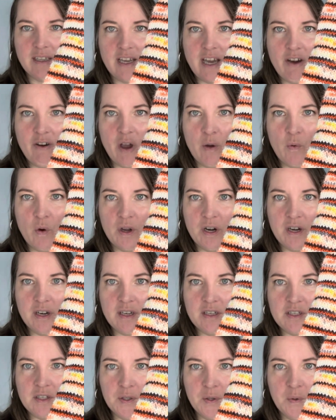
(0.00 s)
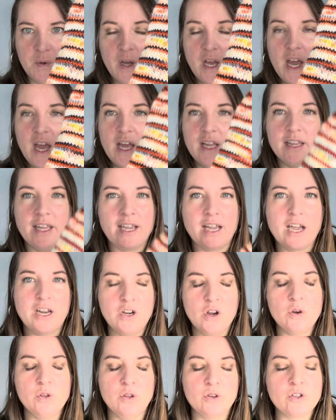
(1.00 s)
how I wanted it to. Like, I
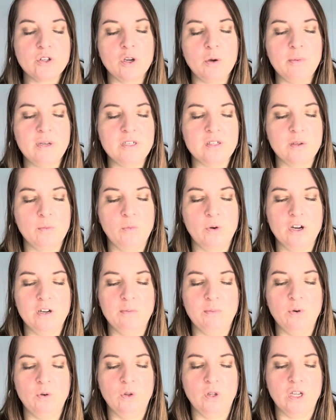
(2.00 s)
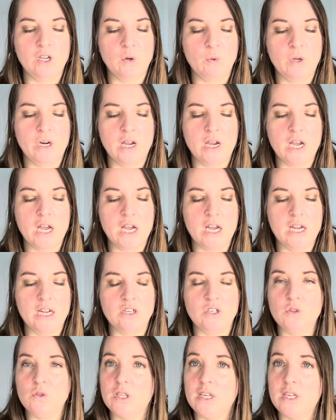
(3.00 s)
know there's going to be some weird pulling when I do the